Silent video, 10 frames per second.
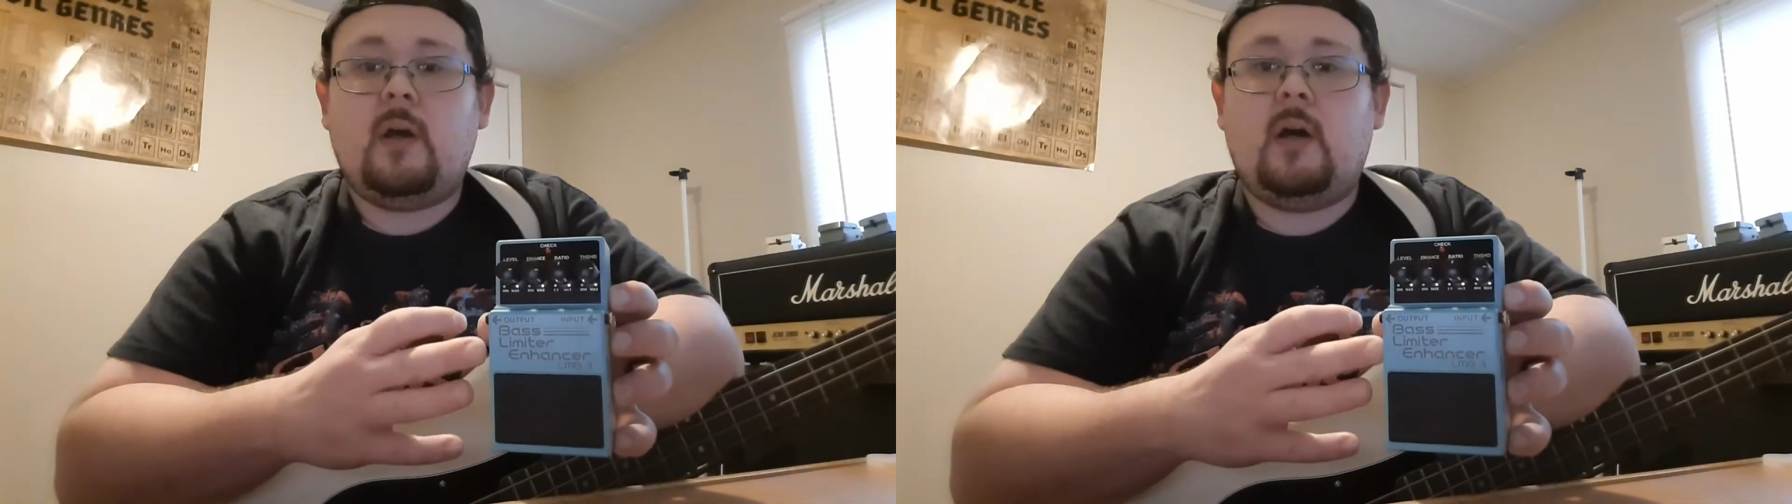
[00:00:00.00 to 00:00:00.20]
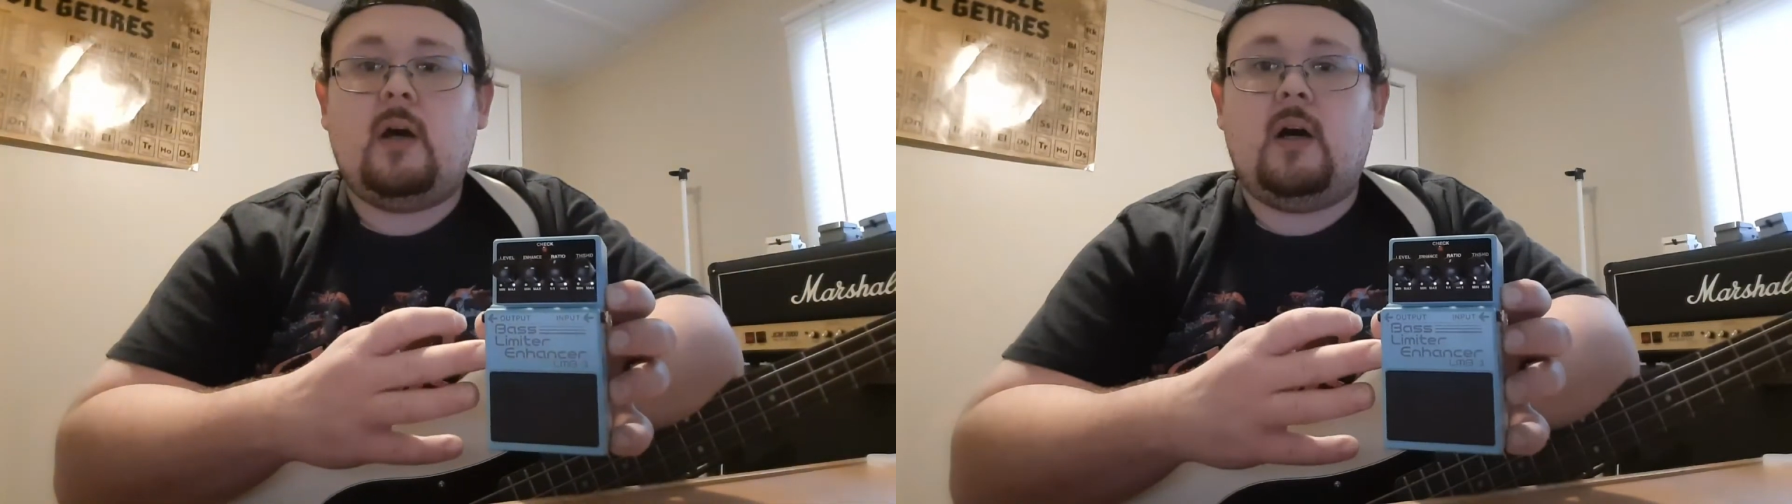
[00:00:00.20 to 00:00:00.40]

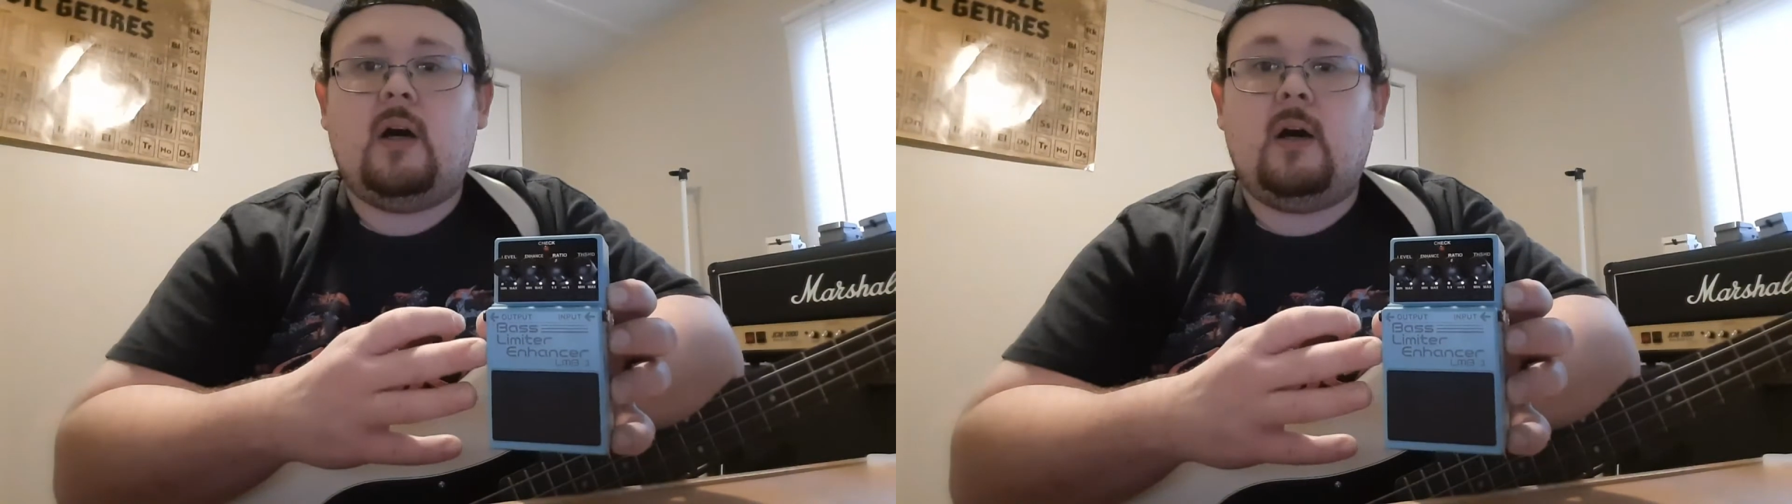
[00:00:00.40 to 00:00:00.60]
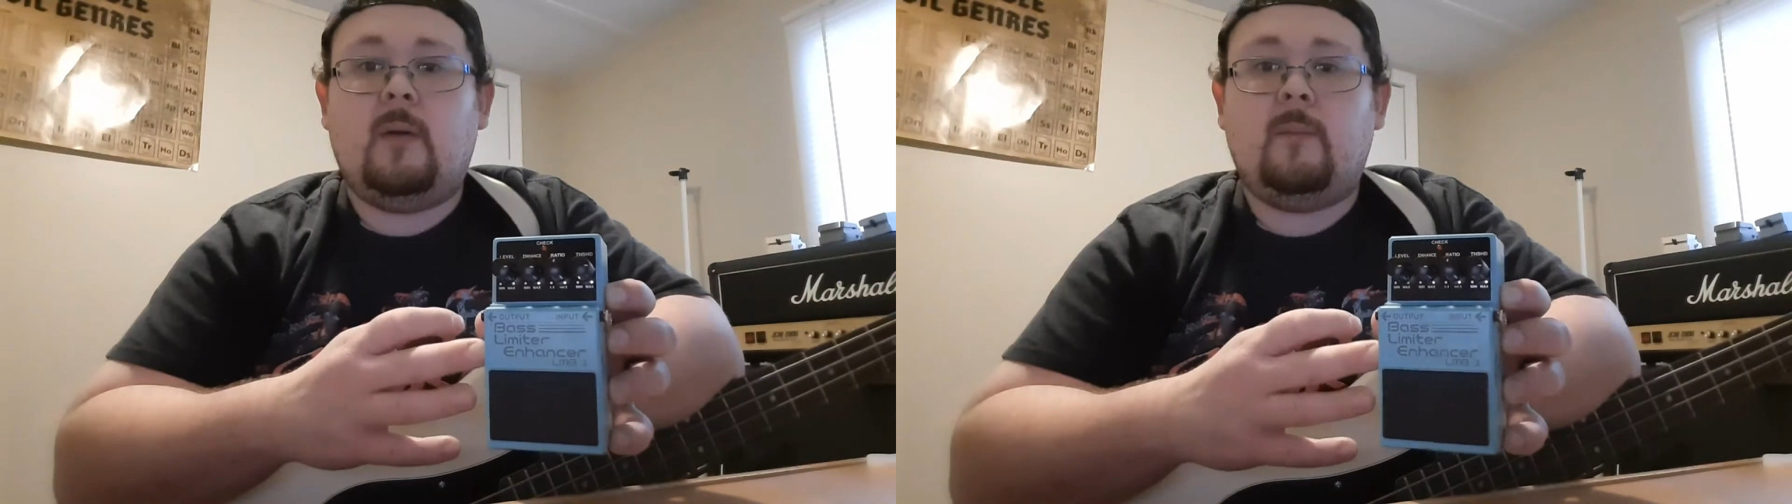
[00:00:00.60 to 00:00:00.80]

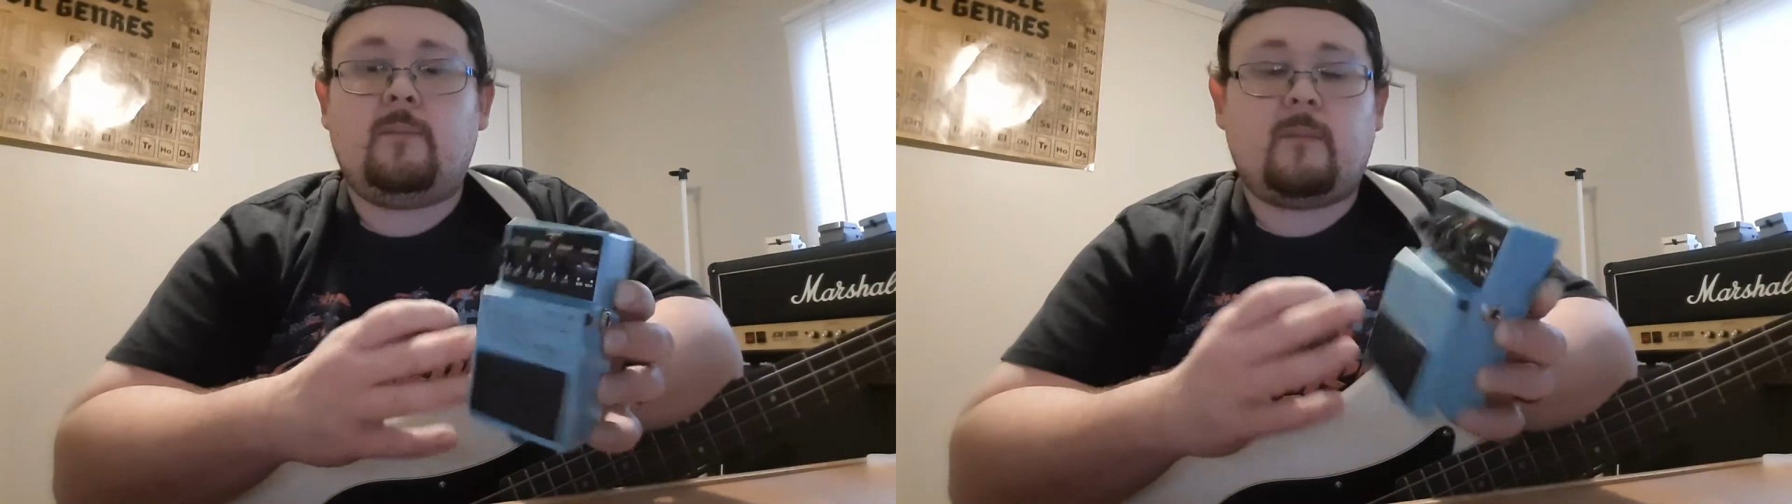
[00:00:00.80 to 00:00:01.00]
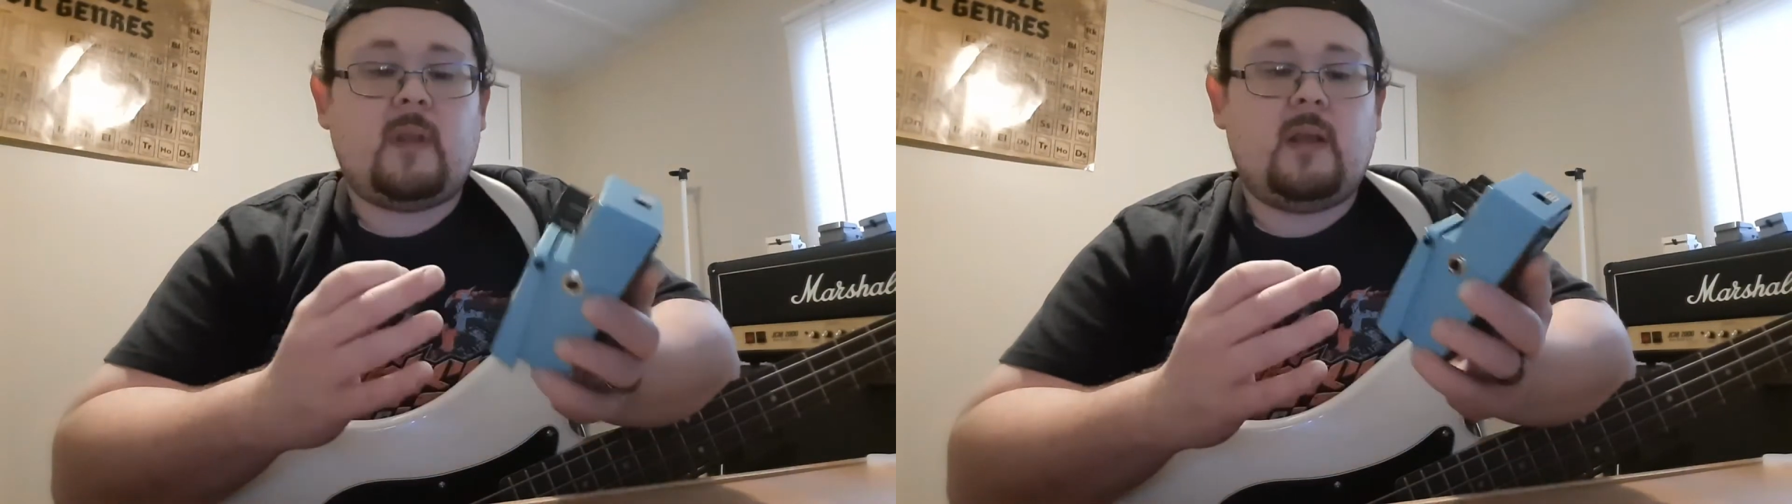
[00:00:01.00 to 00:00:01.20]

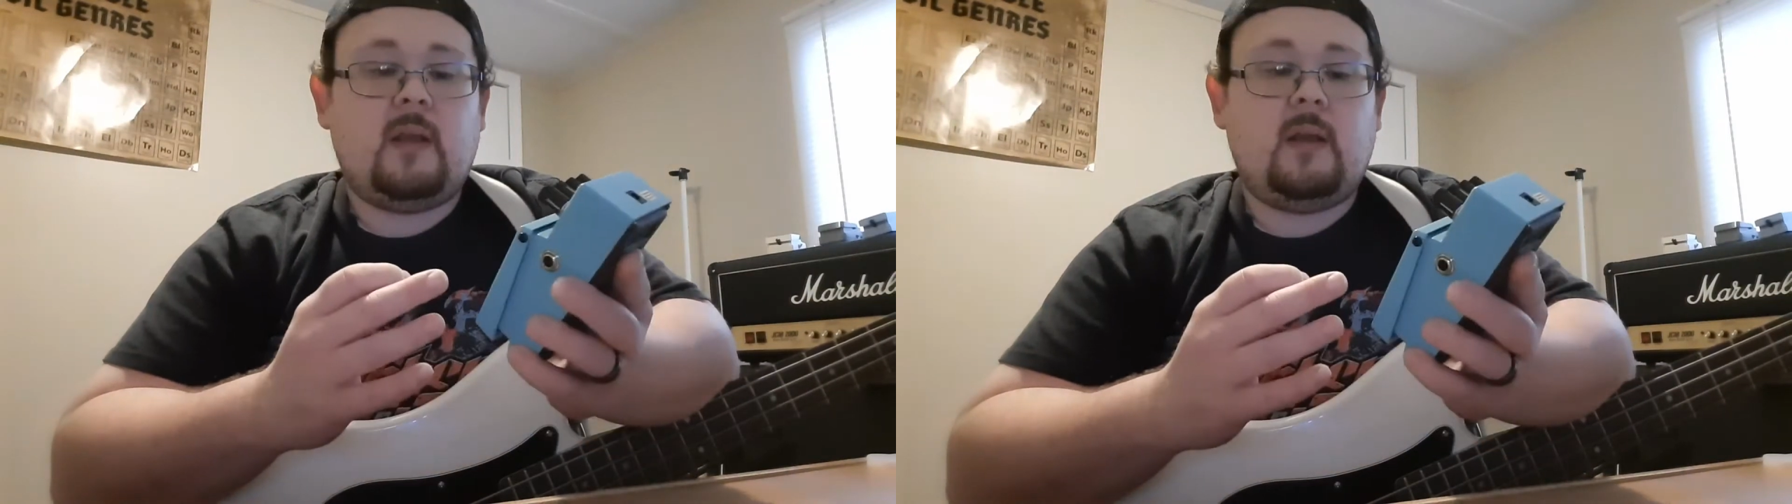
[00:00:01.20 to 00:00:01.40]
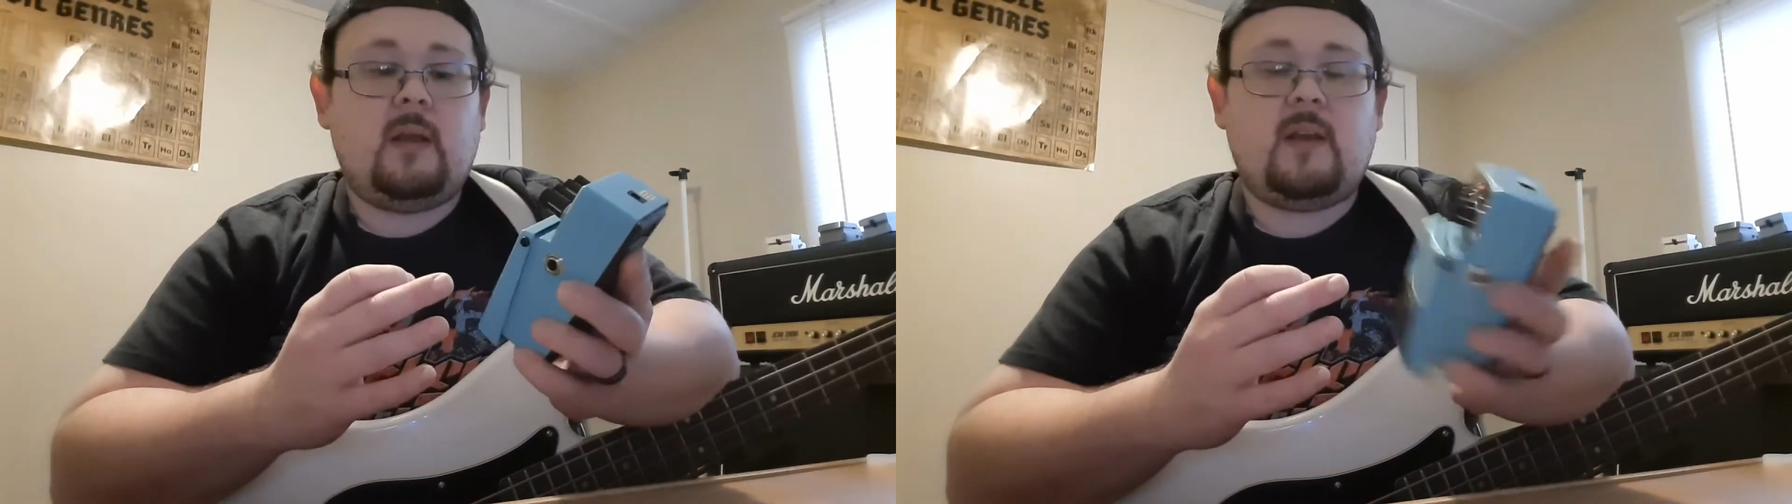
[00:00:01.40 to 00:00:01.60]

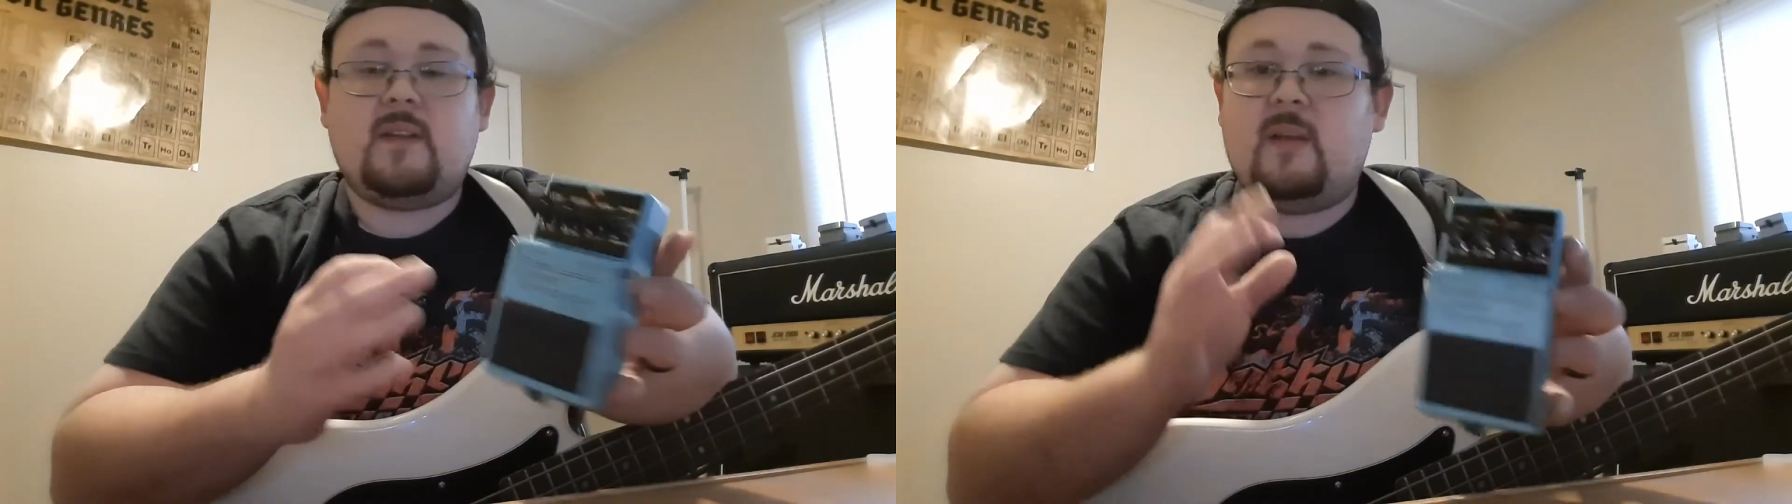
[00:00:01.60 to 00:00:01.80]
because